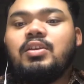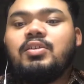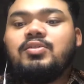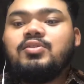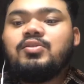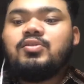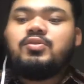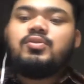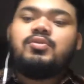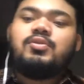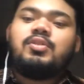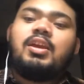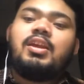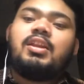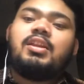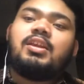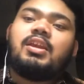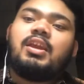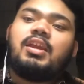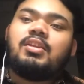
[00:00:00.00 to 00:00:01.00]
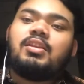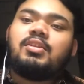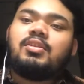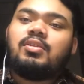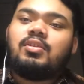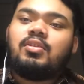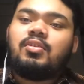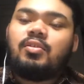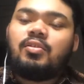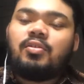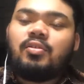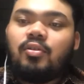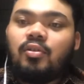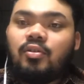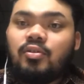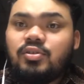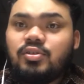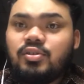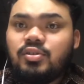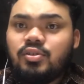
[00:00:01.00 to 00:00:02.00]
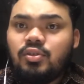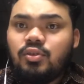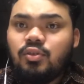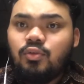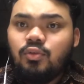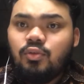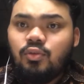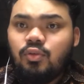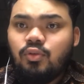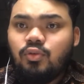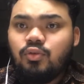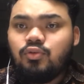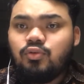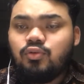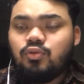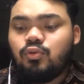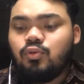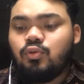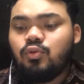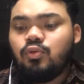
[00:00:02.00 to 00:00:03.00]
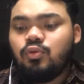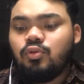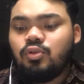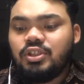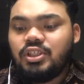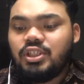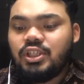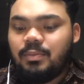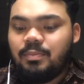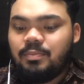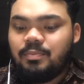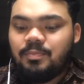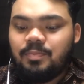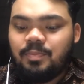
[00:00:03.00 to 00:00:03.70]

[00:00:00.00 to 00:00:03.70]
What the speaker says: so that can cause you to jump.